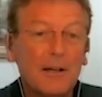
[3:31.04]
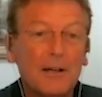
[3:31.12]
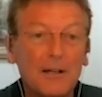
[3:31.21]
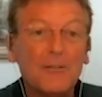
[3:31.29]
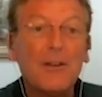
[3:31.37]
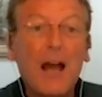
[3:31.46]

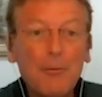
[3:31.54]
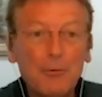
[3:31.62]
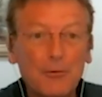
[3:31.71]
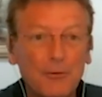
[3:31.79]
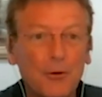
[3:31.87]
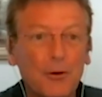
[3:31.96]

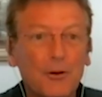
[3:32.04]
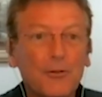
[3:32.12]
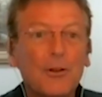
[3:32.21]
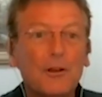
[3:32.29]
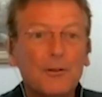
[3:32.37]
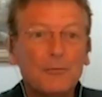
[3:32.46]
example for
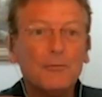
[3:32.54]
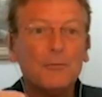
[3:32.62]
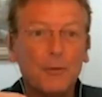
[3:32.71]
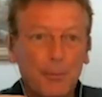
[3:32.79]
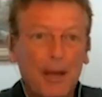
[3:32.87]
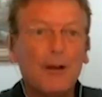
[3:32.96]
us,
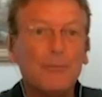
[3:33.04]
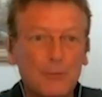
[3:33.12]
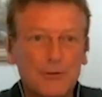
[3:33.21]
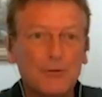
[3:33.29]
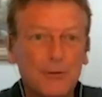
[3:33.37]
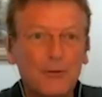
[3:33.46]
the parent
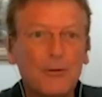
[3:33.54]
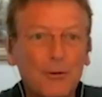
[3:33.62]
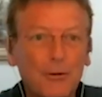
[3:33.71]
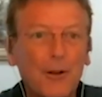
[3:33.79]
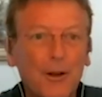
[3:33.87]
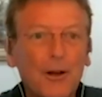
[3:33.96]
was doing
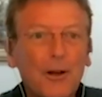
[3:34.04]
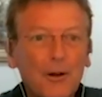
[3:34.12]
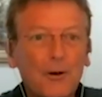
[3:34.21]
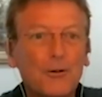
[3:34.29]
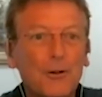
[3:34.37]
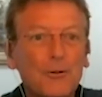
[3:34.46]
all
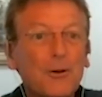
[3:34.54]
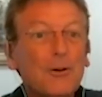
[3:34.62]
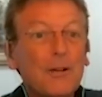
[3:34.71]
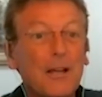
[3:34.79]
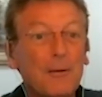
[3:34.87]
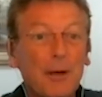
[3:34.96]
the talking,